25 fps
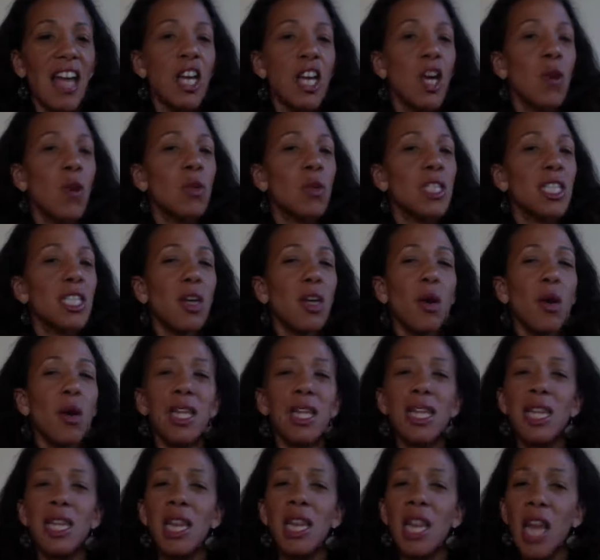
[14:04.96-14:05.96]
go into a
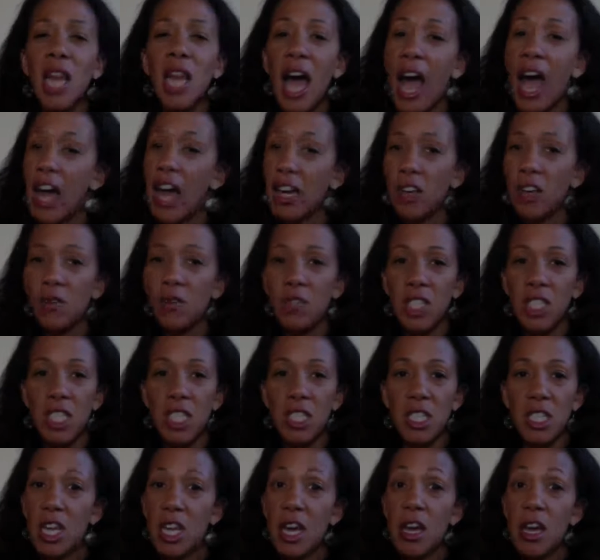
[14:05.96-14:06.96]
lot of
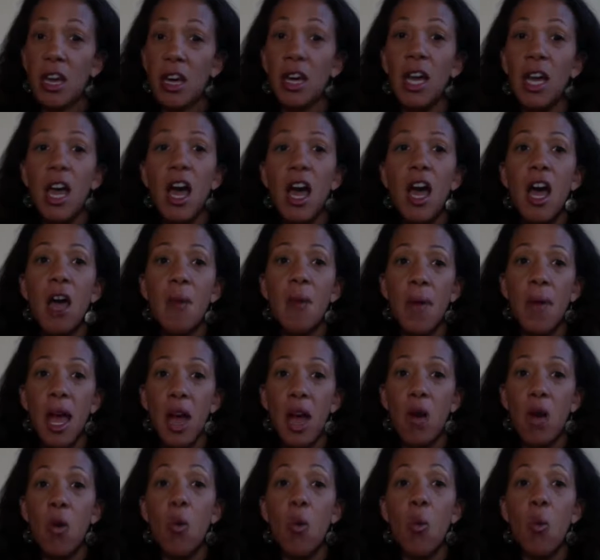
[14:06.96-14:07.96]
detail
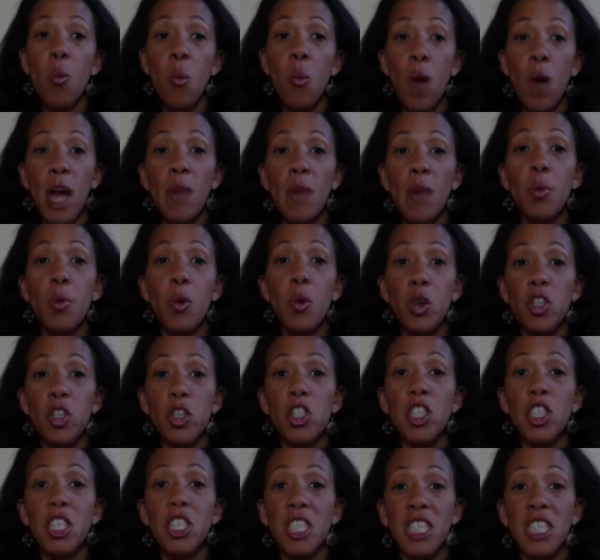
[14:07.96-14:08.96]
about what
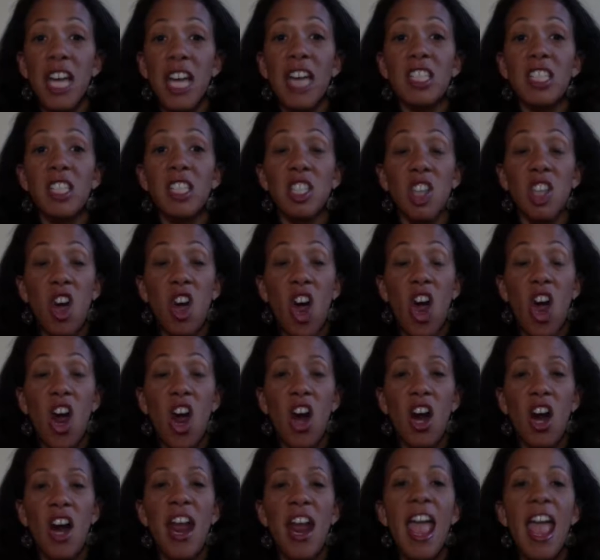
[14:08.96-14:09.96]
portion sizes
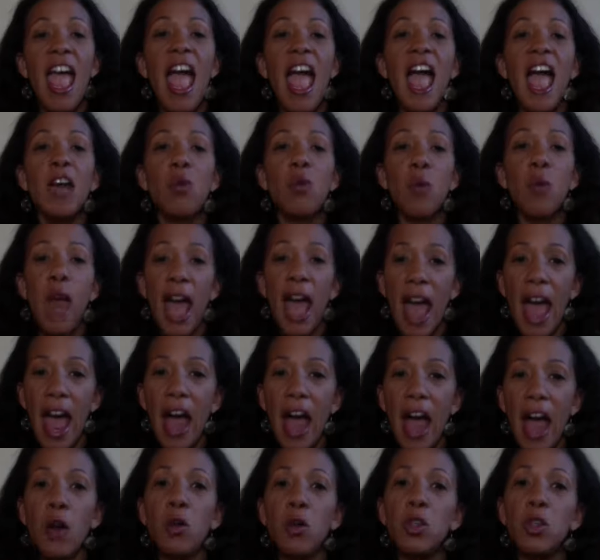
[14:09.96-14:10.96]
are and
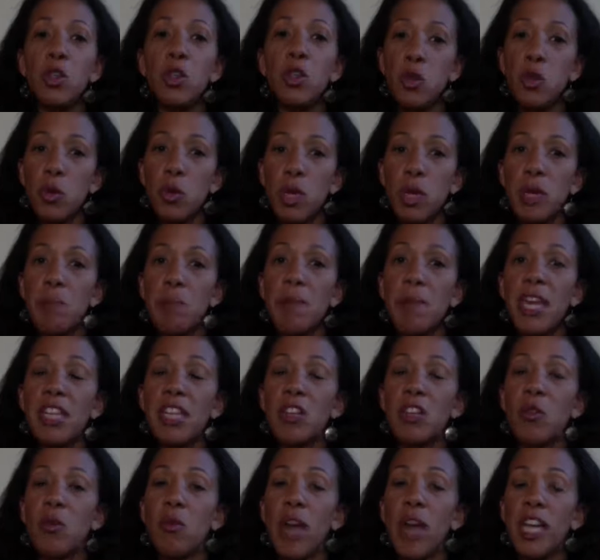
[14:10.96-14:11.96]
how you can make
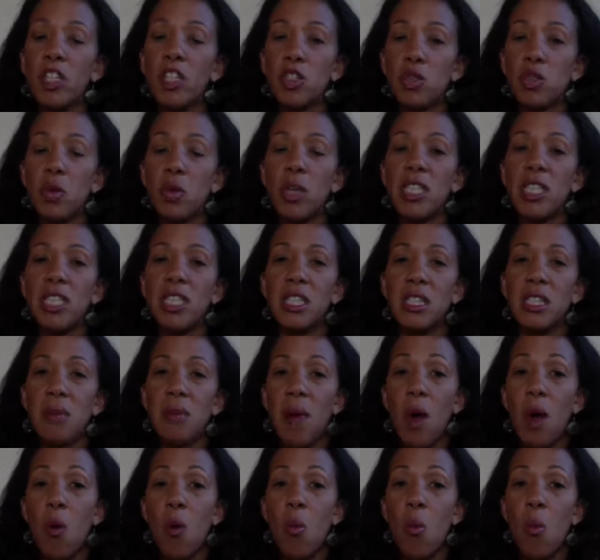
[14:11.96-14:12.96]
the right choices
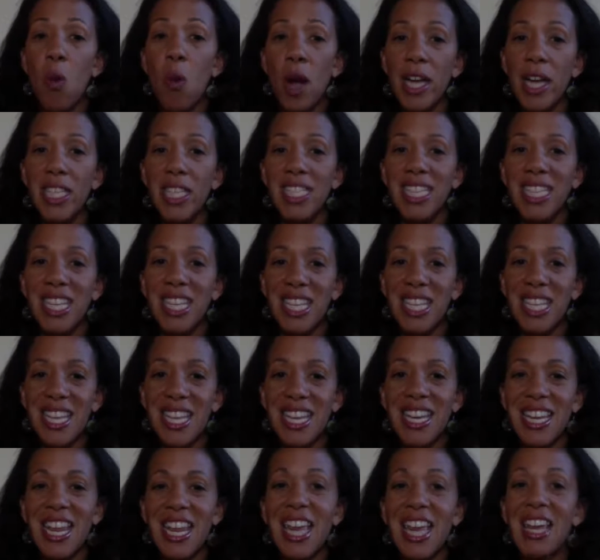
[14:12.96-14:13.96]
about what to
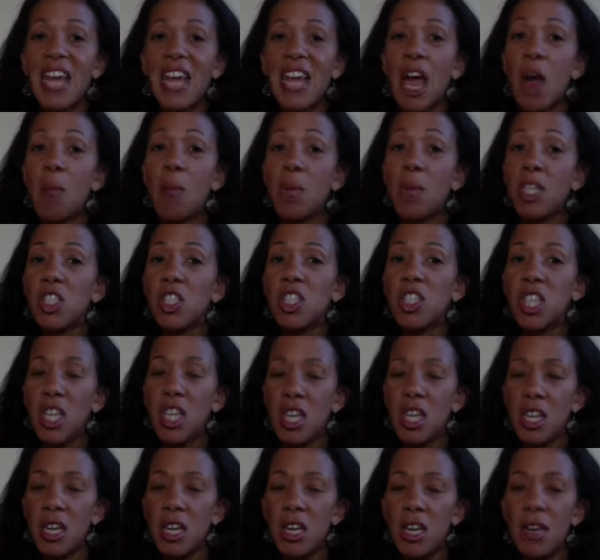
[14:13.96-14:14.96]
eat and how much to
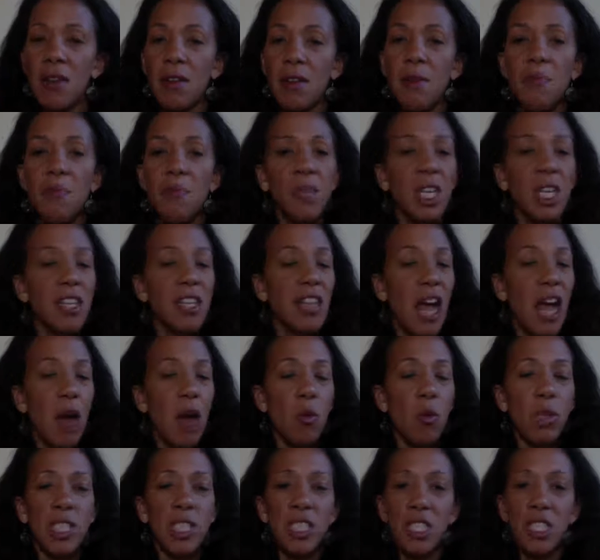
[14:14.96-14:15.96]
eat it. That
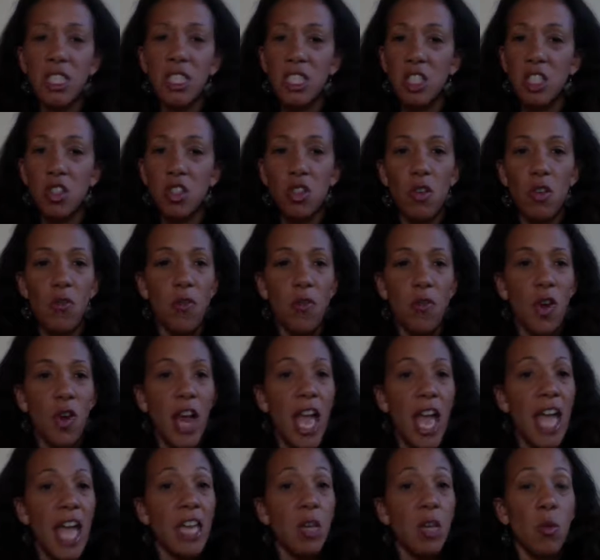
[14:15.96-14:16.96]
one is essential for
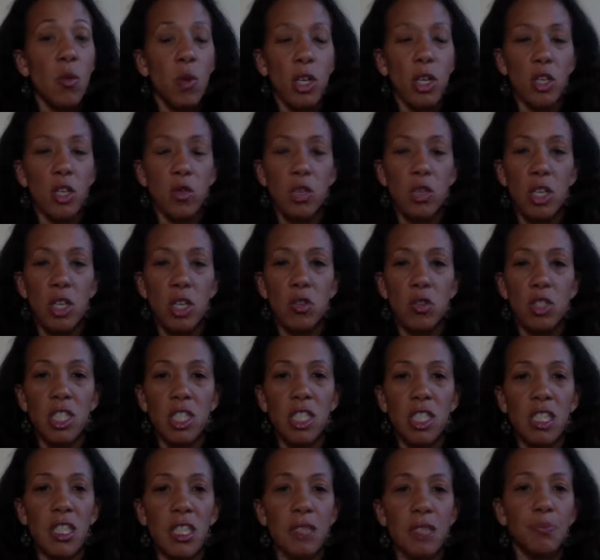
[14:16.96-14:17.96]
anyone who's
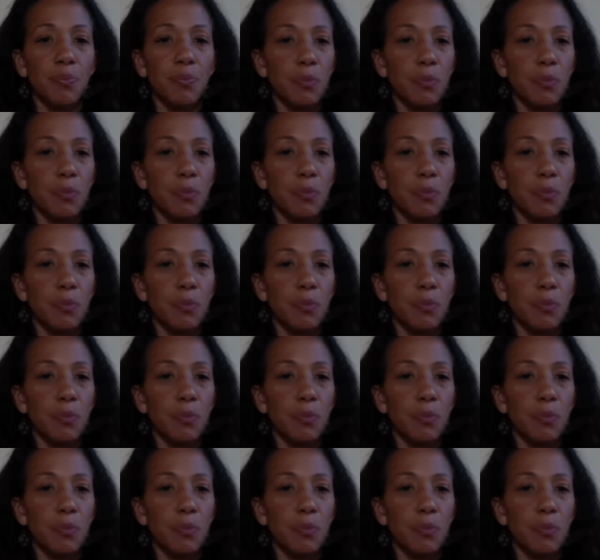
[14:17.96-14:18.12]
interested